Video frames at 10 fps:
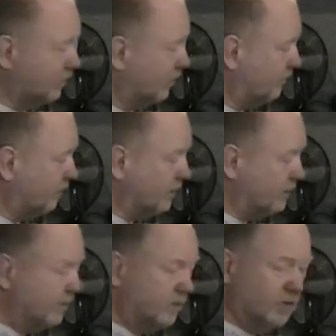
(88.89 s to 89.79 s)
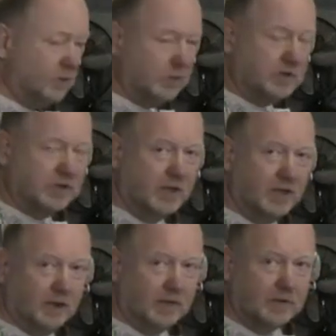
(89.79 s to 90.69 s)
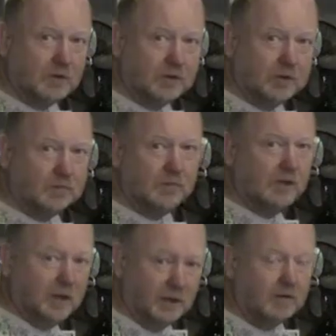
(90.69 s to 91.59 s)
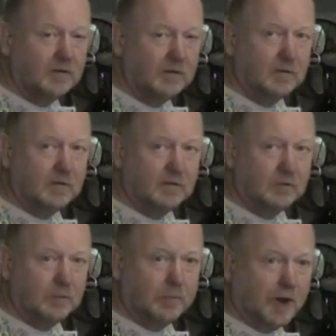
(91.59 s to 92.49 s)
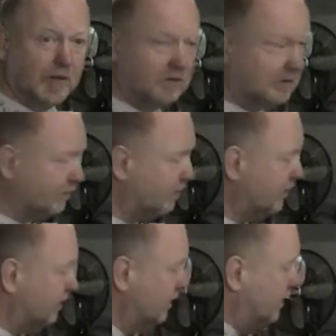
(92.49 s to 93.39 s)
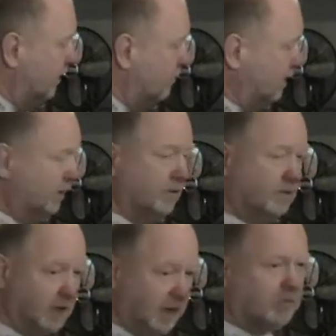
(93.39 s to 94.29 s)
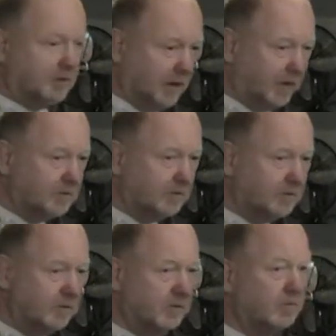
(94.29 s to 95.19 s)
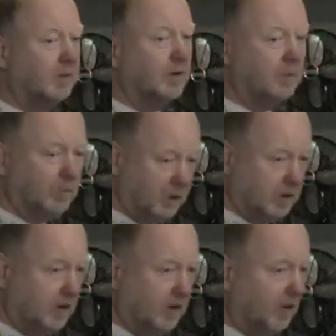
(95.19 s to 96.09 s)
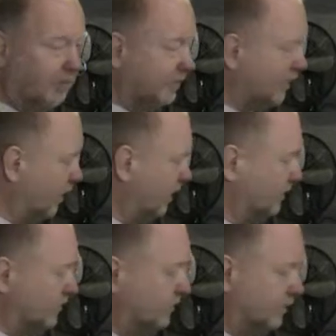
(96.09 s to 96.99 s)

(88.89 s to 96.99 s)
So if I switch gear, a shift gear, to a paradiddle, I'm making the same sound, but I'm working half as hard.